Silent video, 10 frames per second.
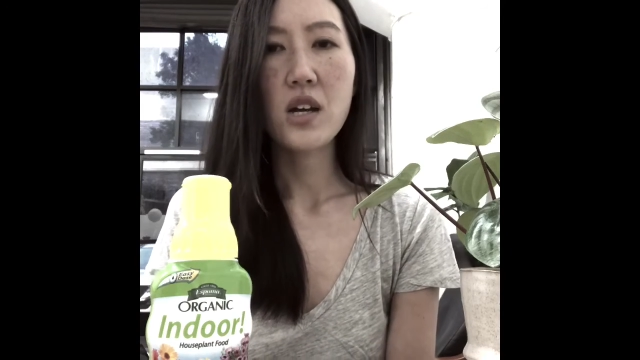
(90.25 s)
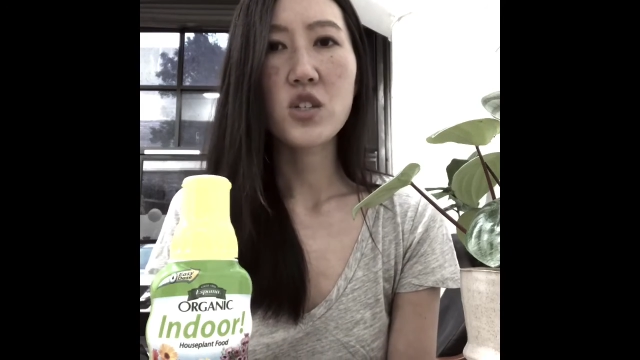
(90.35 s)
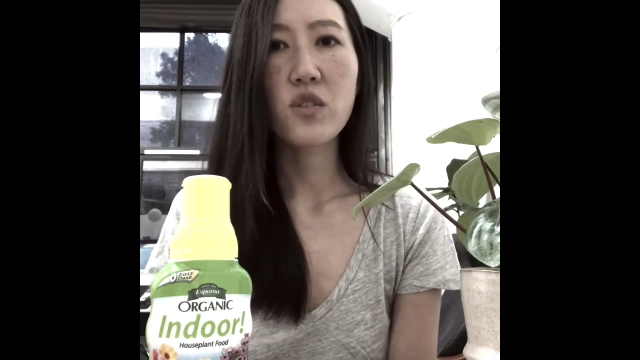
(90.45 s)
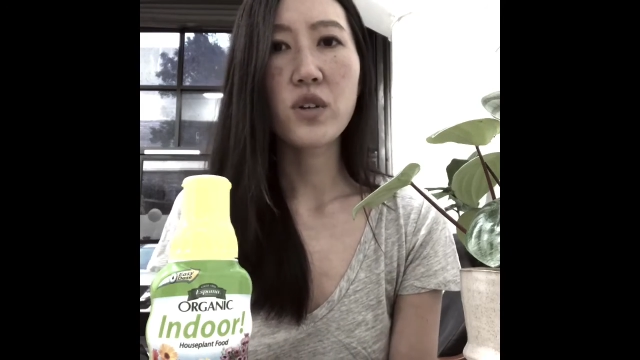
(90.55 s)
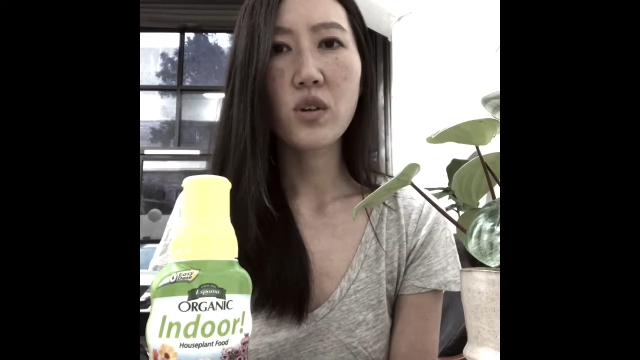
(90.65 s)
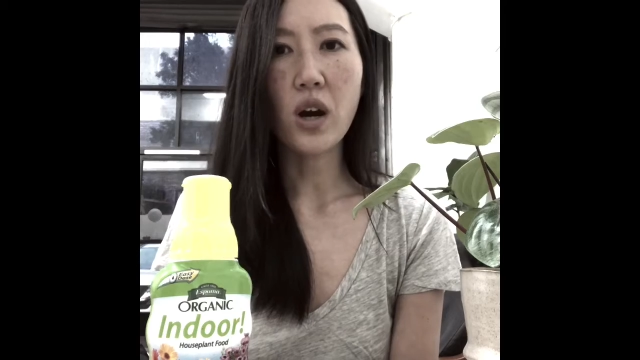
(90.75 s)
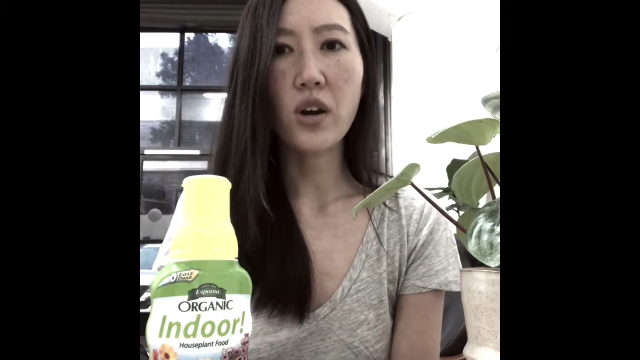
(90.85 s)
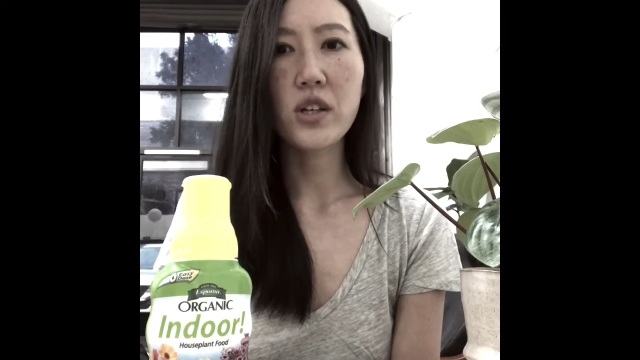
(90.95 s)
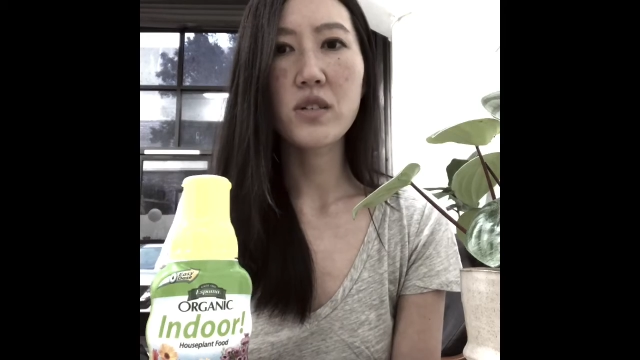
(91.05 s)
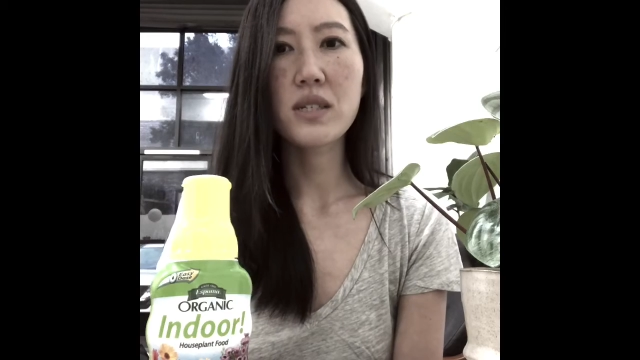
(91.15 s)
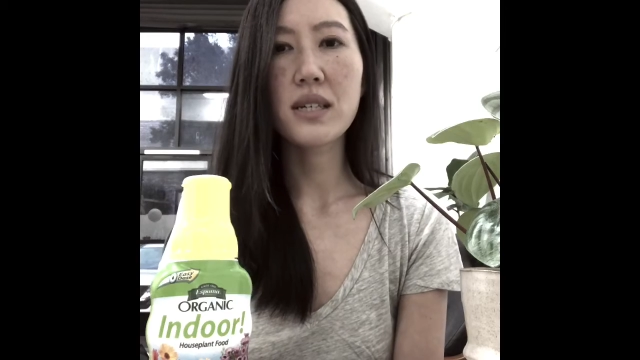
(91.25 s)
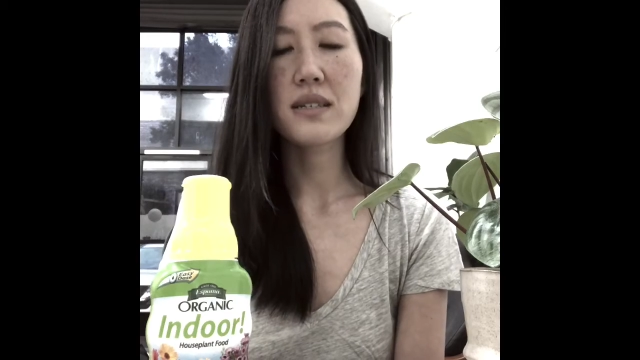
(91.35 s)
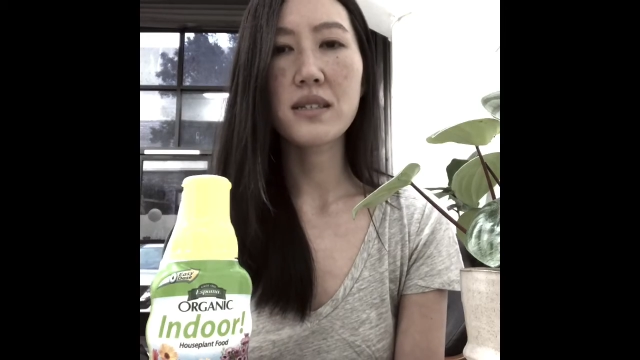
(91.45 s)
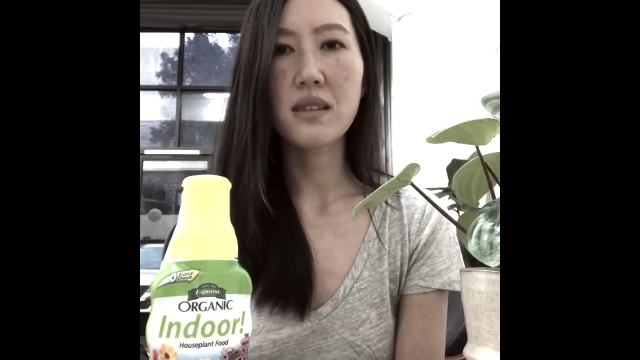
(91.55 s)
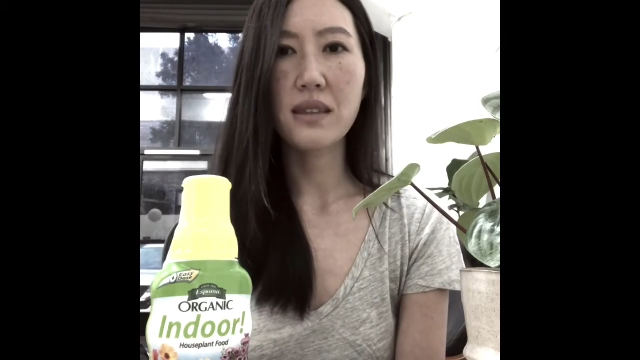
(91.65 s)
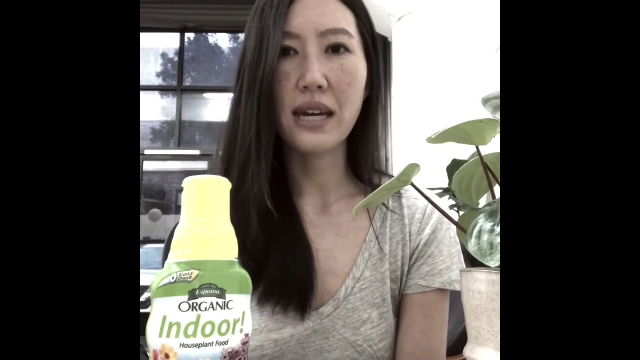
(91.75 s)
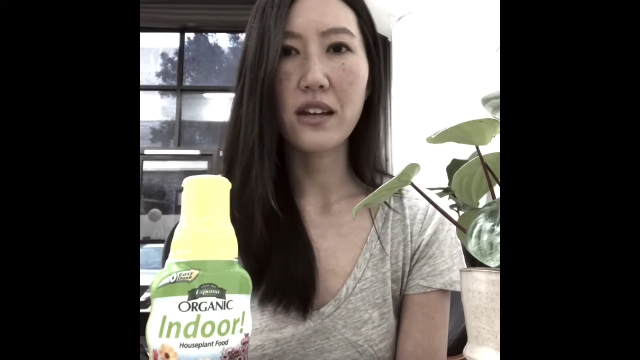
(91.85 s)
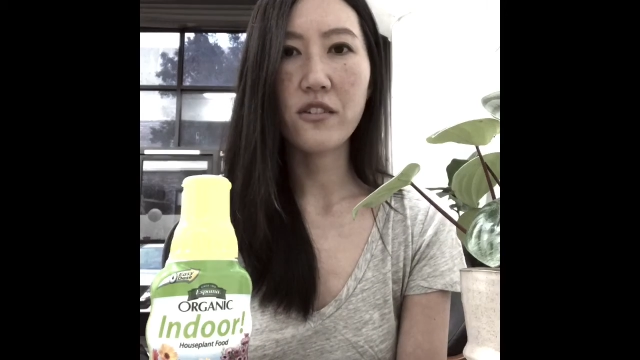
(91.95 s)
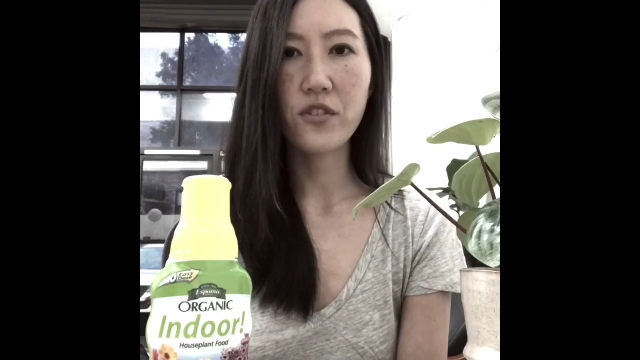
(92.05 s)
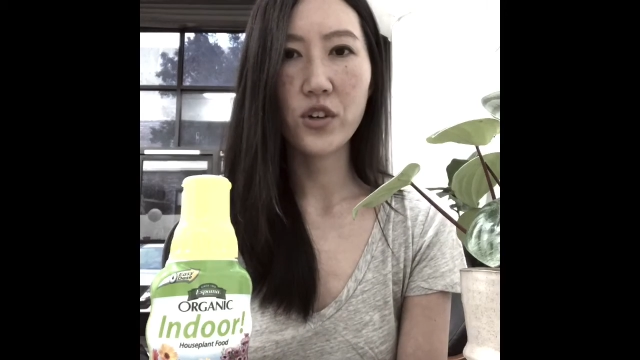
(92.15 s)
So if you are using a
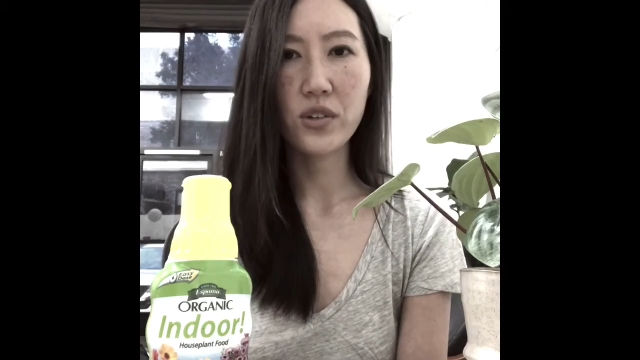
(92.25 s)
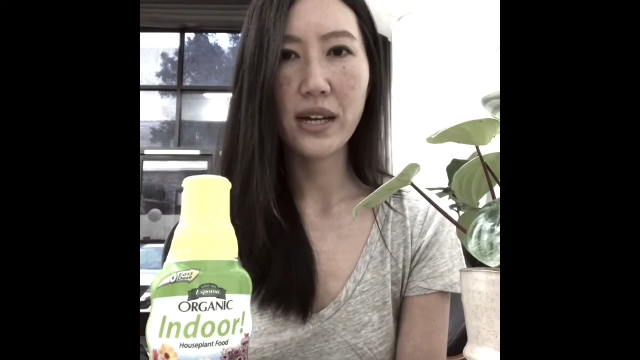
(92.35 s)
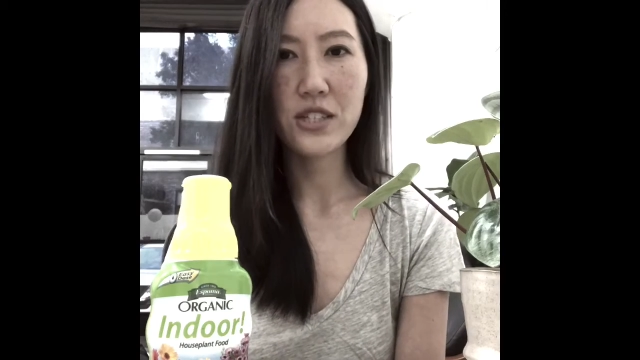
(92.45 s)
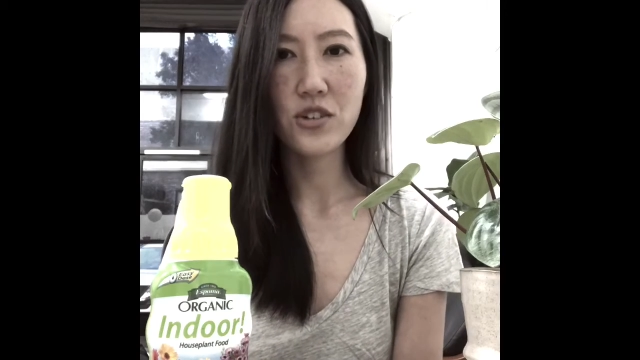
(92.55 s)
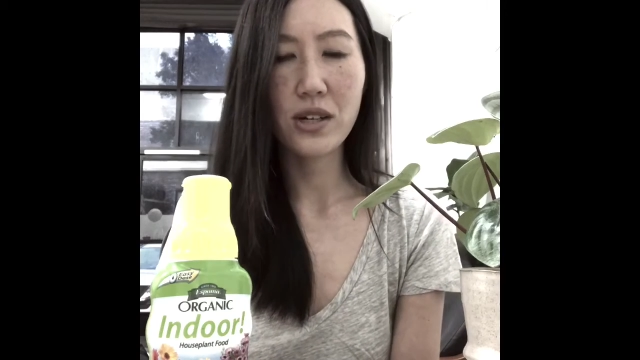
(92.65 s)
synthetic fertilizer,